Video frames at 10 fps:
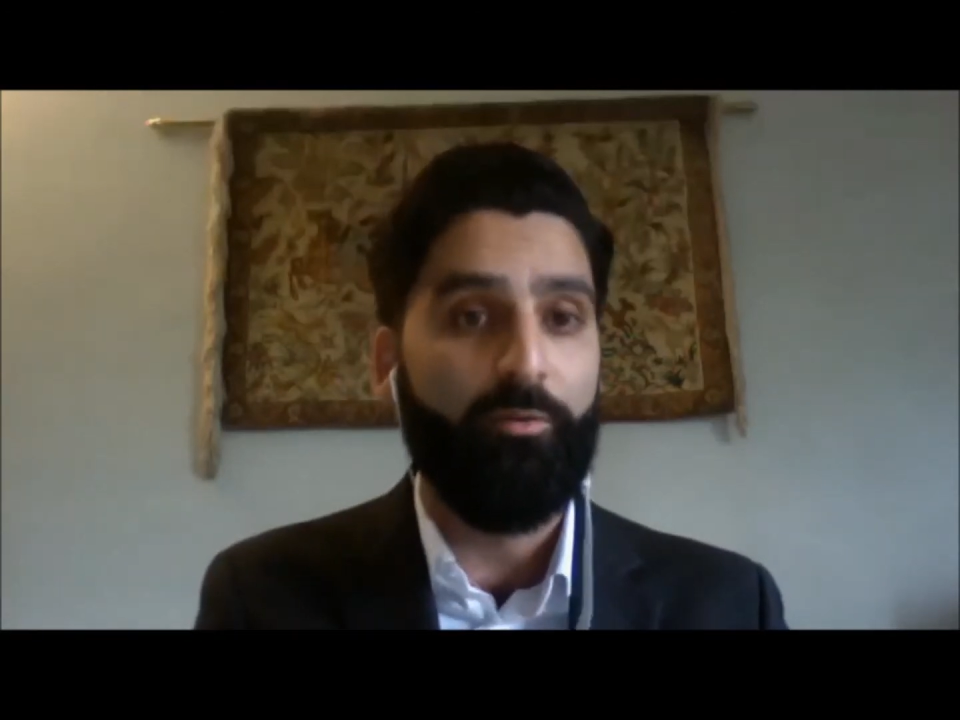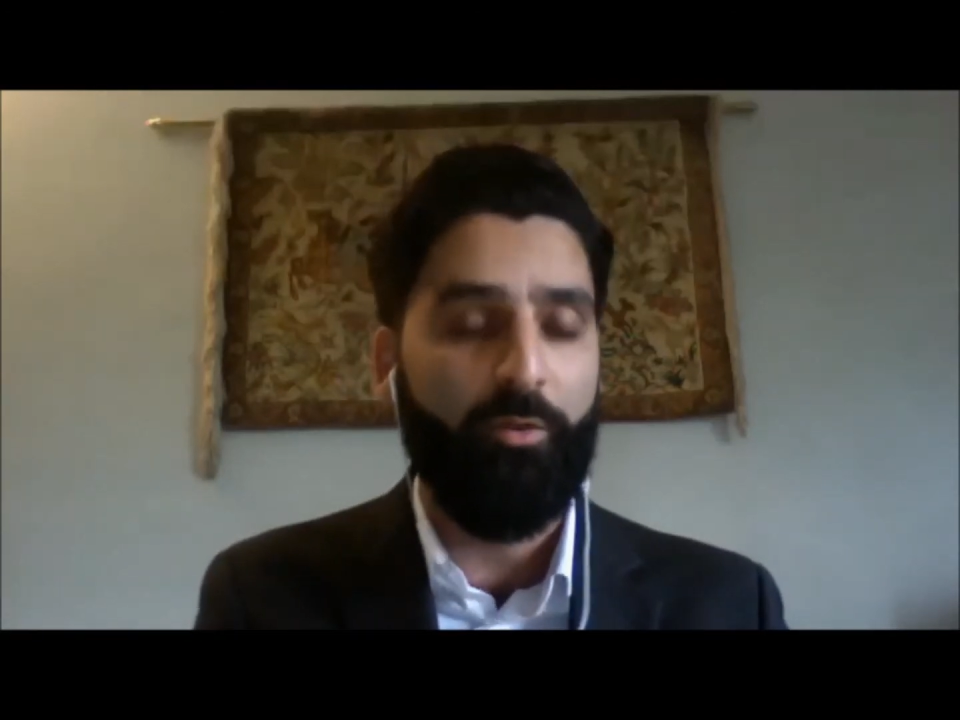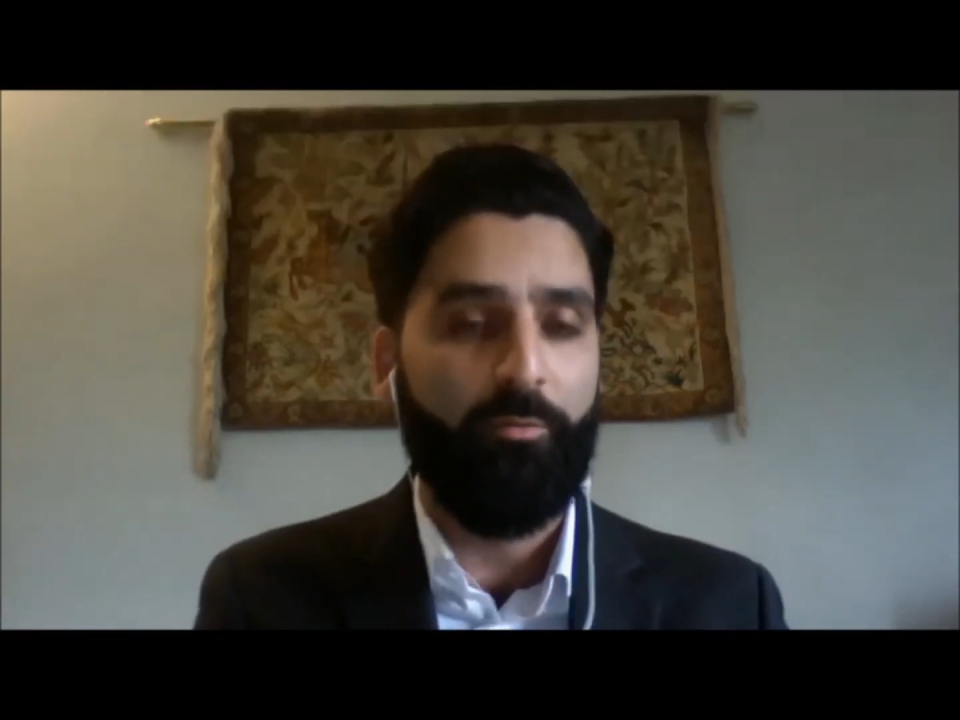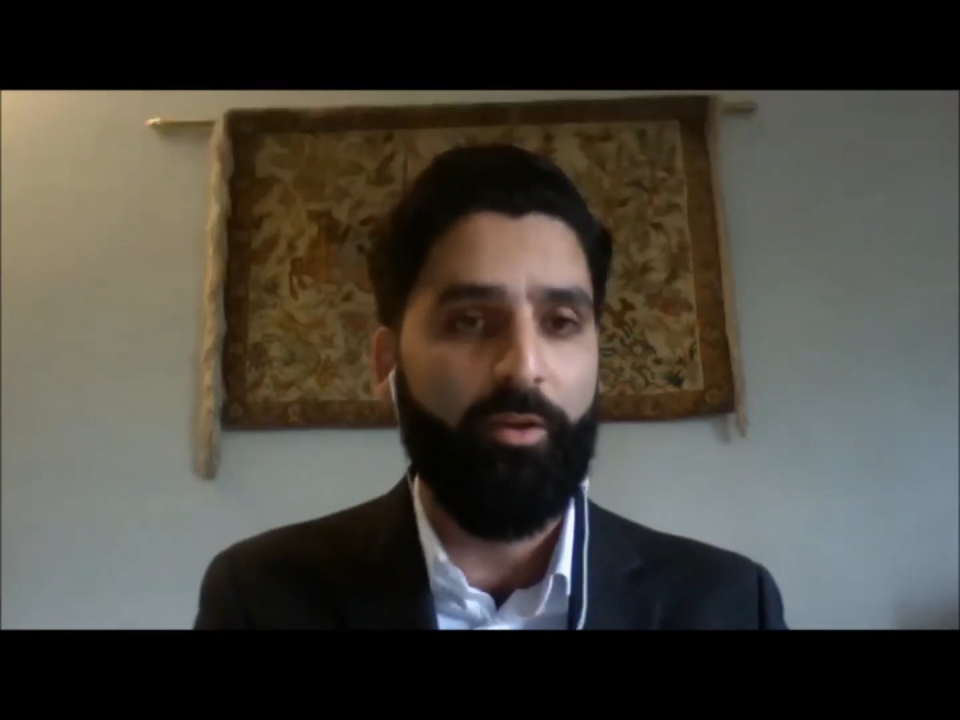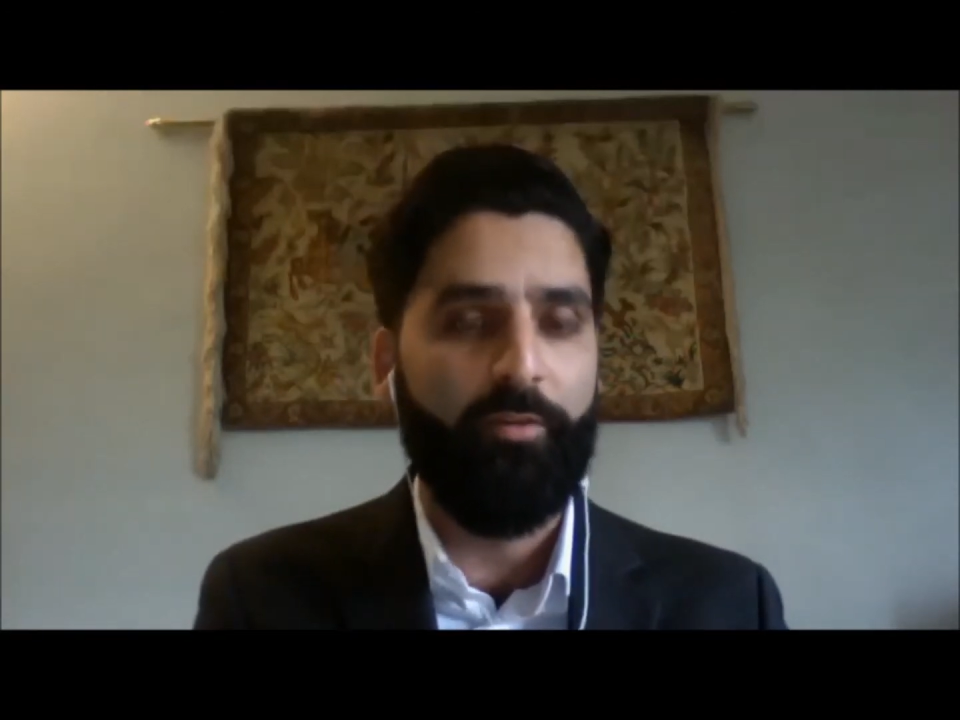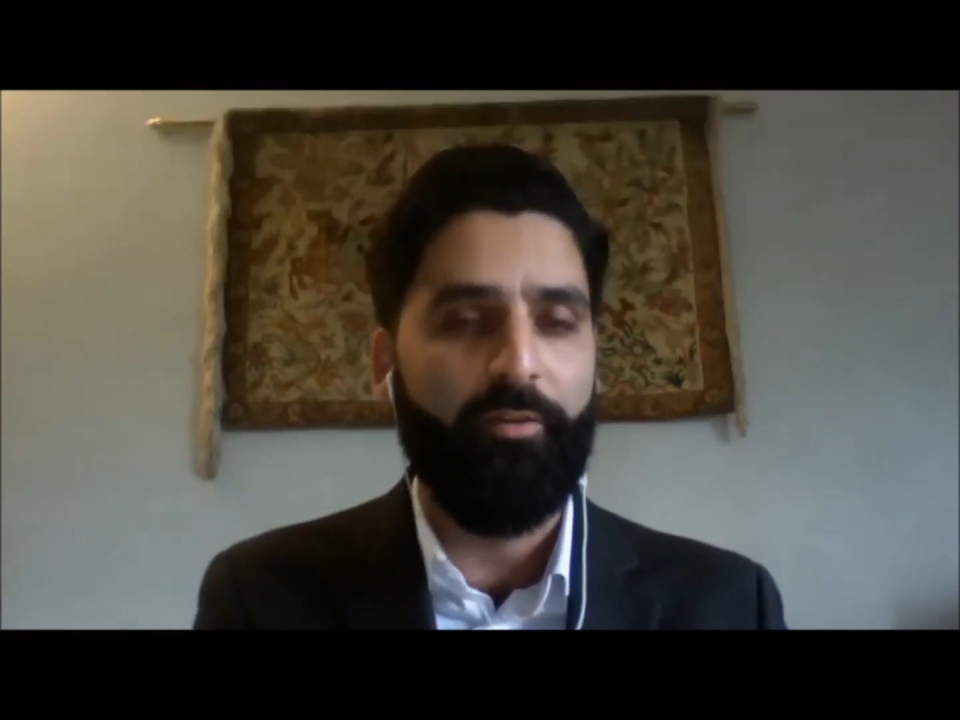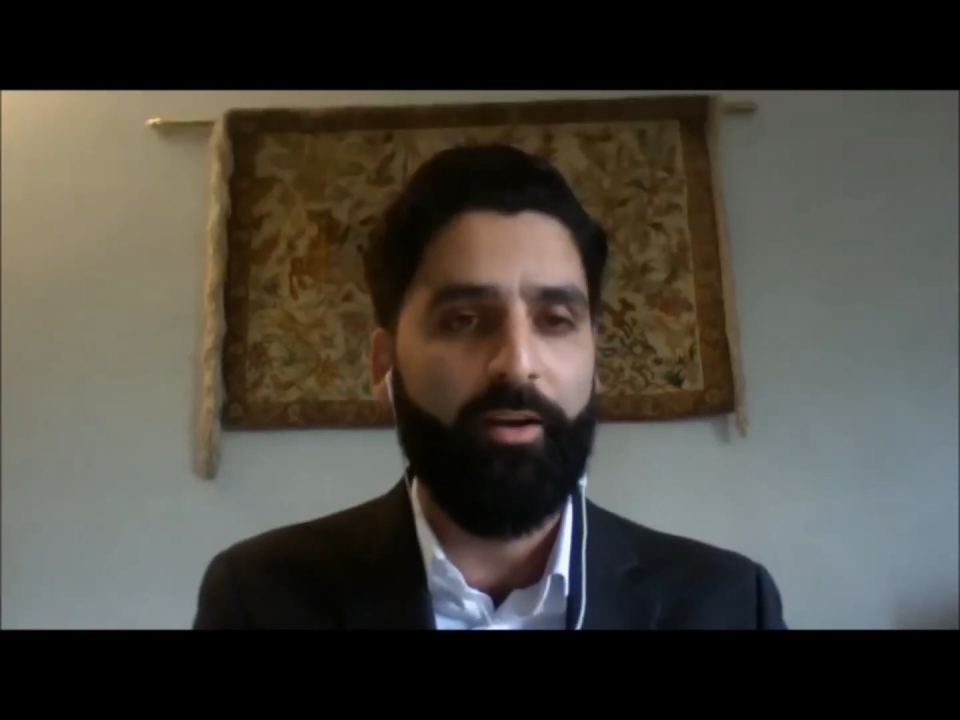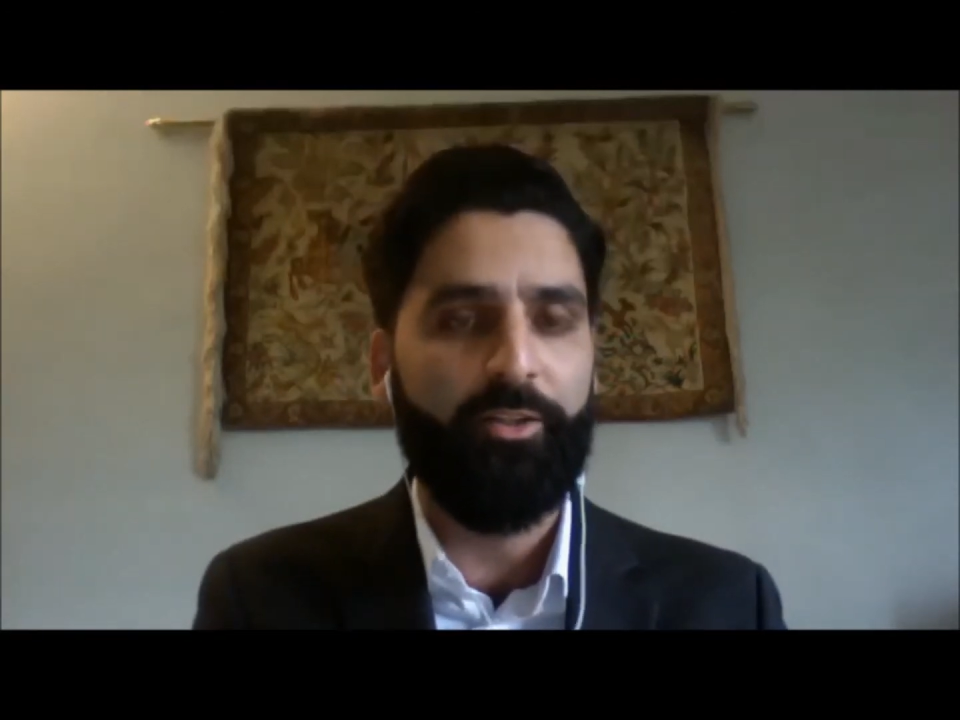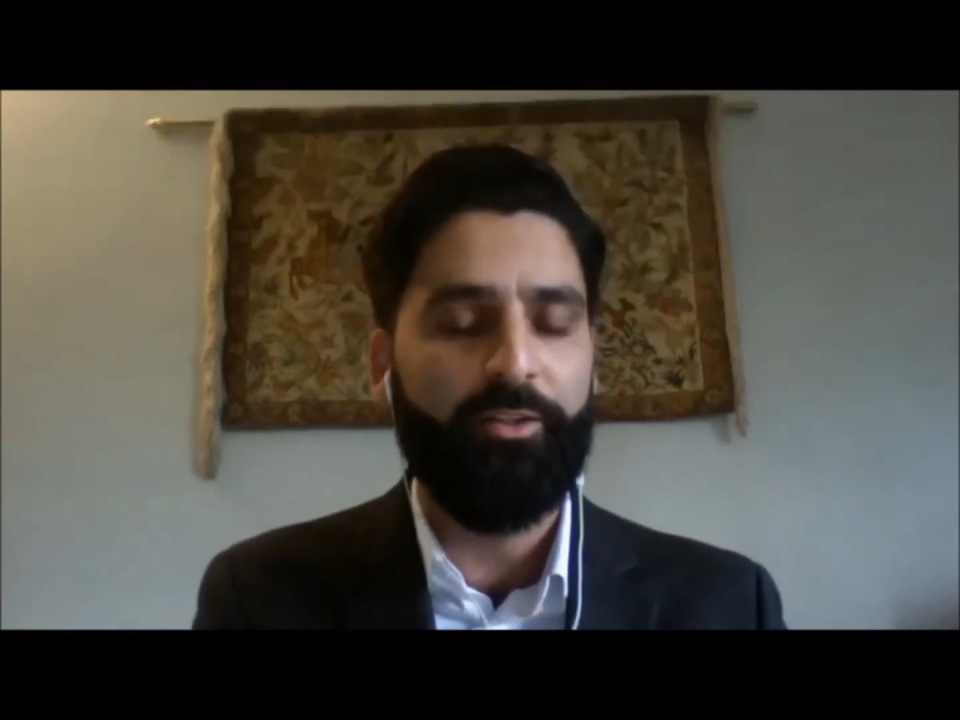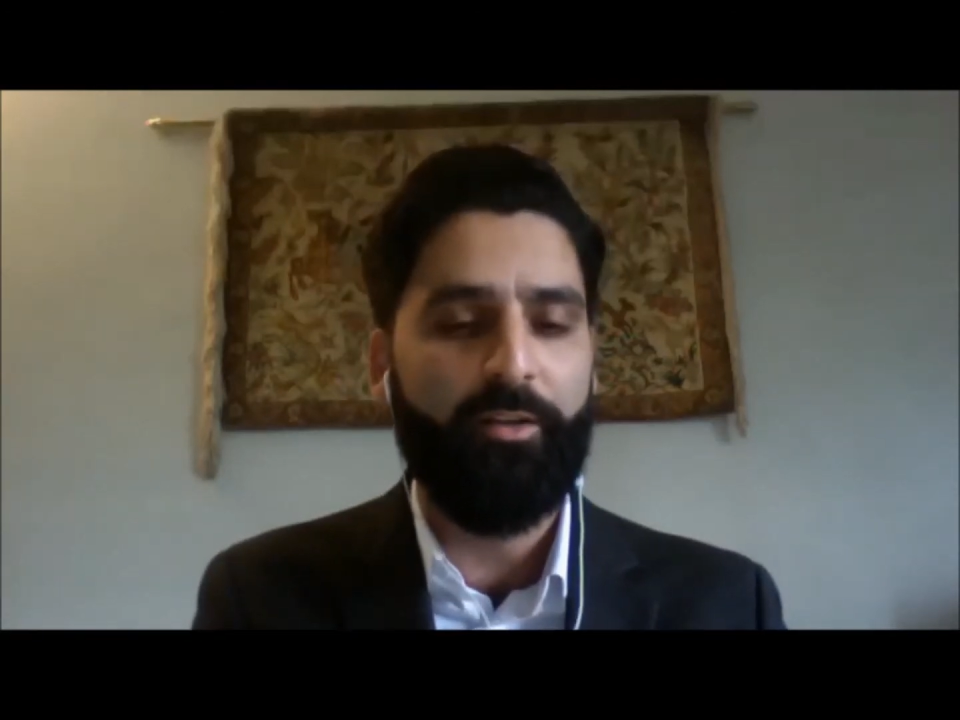
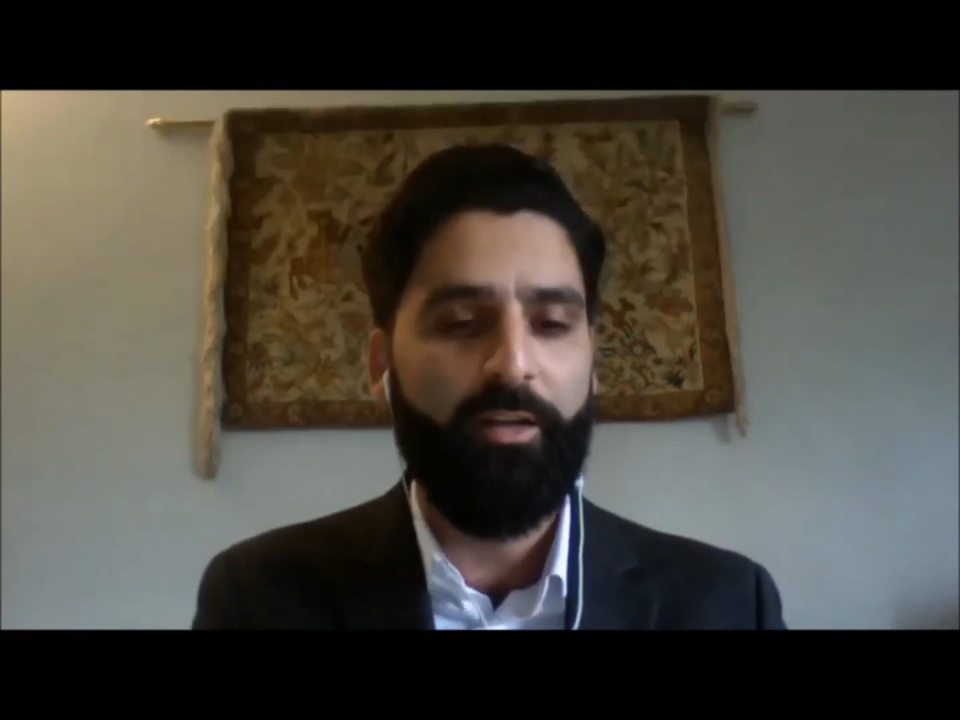non-proliferation.